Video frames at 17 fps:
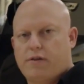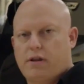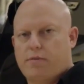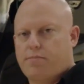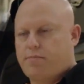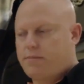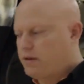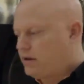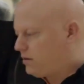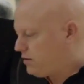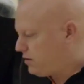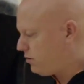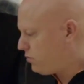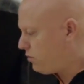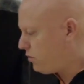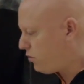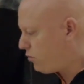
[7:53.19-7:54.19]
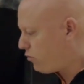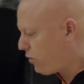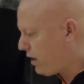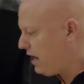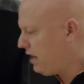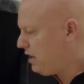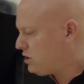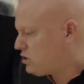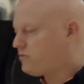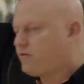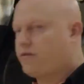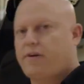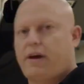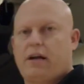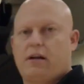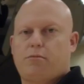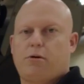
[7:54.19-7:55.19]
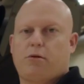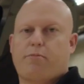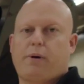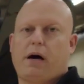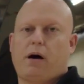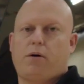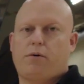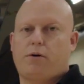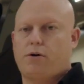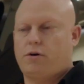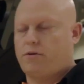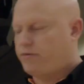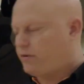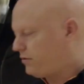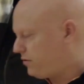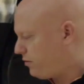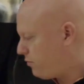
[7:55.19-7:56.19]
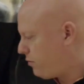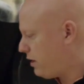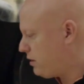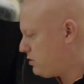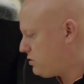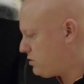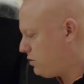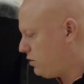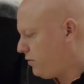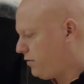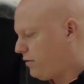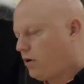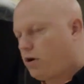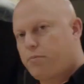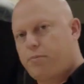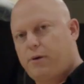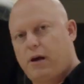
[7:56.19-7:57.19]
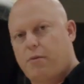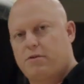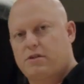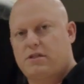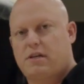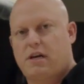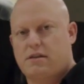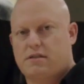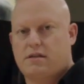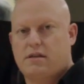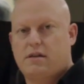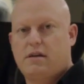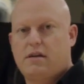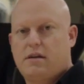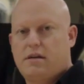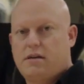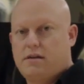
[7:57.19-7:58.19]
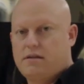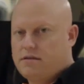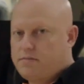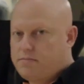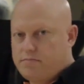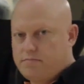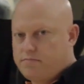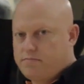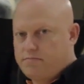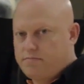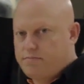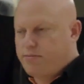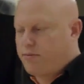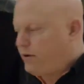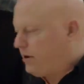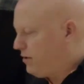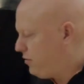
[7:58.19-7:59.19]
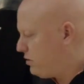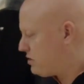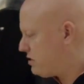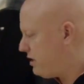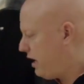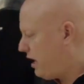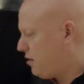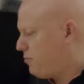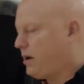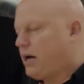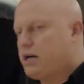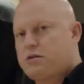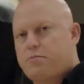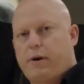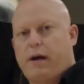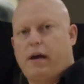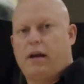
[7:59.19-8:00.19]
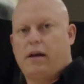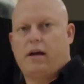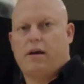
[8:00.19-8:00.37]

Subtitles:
and the range of available power over the registry of the RPM is just previously unmatched by any